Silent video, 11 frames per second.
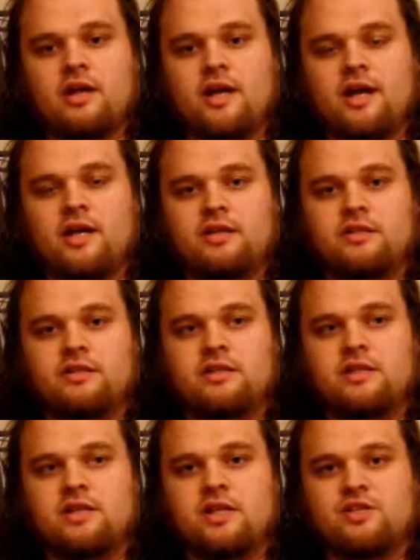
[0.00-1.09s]
and
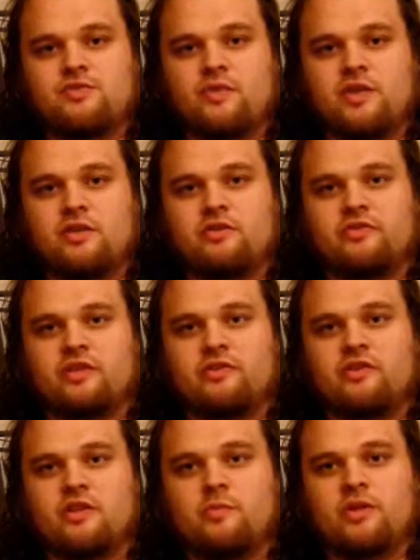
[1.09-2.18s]
it's just really interesting to
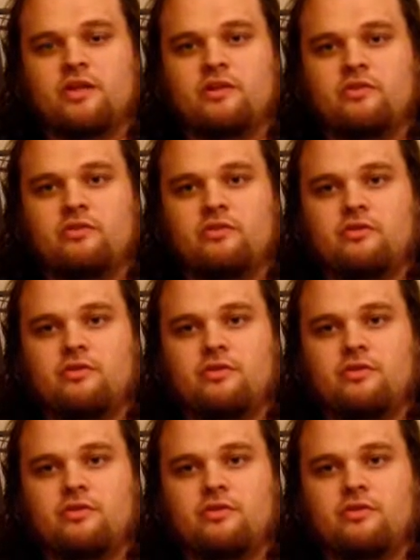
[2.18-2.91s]
see, because